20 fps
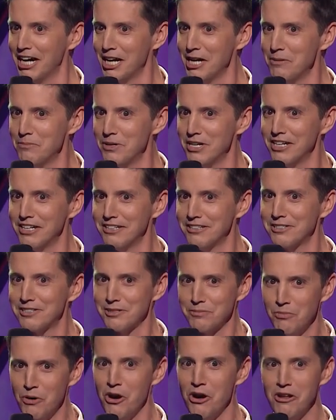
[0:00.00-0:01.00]
I am a
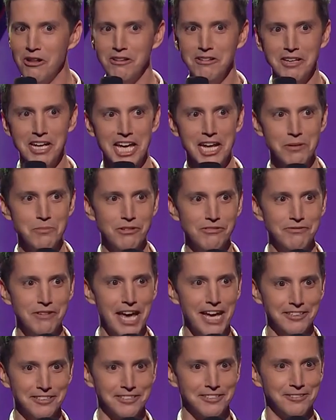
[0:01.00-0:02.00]
small animal
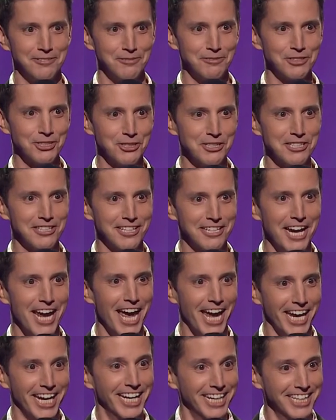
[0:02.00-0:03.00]
vet during the
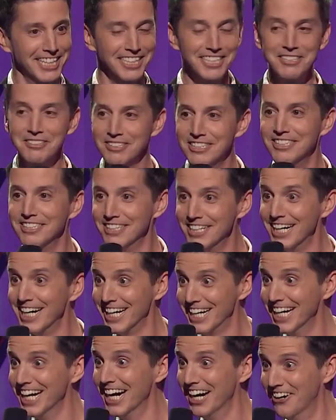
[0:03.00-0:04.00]
day. I
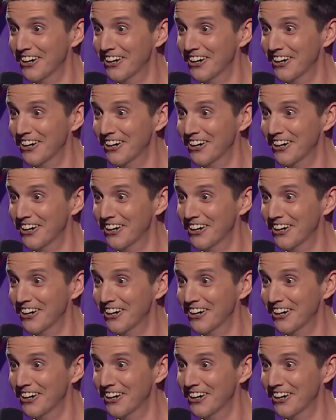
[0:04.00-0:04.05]
know.